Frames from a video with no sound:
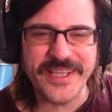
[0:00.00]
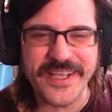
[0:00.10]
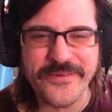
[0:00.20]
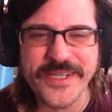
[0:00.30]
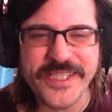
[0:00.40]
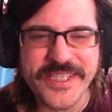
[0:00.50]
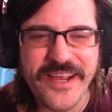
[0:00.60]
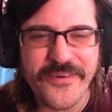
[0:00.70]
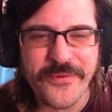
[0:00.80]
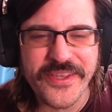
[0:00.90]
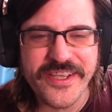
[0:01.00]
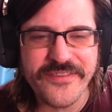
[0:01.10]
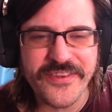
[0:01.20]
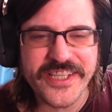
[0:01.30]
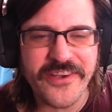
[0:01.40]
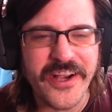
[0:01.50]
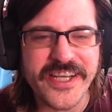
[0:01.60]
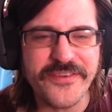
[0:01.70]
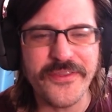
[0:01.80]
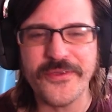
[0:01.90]
Like, we just never really even like talked,
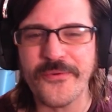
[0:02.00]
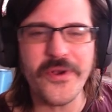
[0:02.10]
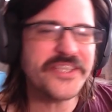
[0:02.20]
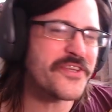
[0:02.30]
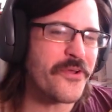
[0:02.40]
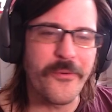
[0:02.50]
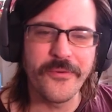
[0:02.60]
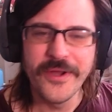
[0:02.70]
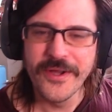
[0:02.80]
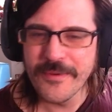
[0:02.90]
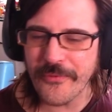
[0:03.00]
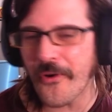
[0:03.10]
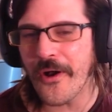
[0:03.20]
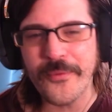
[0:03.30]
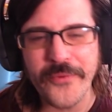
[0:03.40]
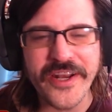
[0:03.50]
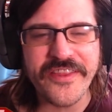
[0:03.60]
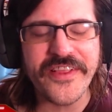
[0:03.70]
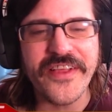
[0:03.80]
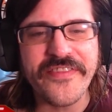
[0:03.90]
even though there was no problem or
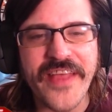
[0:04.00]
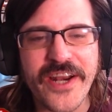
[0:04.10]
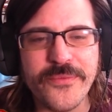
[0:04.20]
anything like that.